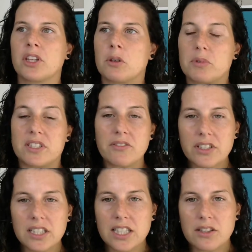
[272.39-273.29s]
But
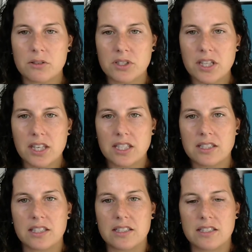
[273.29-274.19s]
definitely, those are the things to
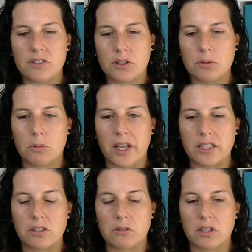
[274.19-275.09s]
consider when
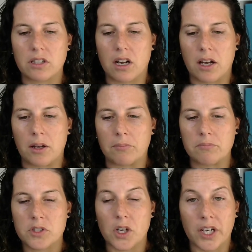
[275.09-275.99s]
you're
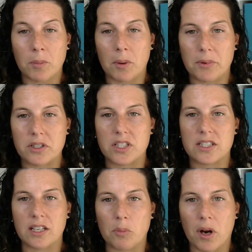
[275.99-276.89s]
talking about
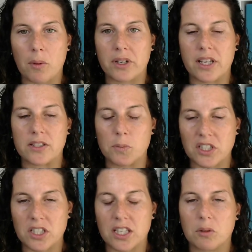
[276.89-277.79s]
purchasing a property,
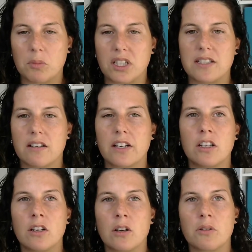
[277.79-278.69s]
especially in the military, and you
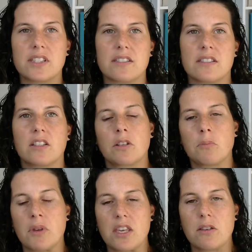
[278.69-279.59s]
know this isn't going to
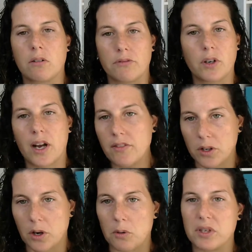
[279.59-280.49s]
be your forever
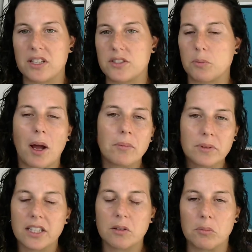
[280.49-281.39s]
home because you're probably
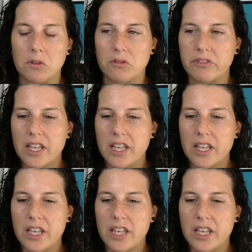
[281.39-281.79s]
going to move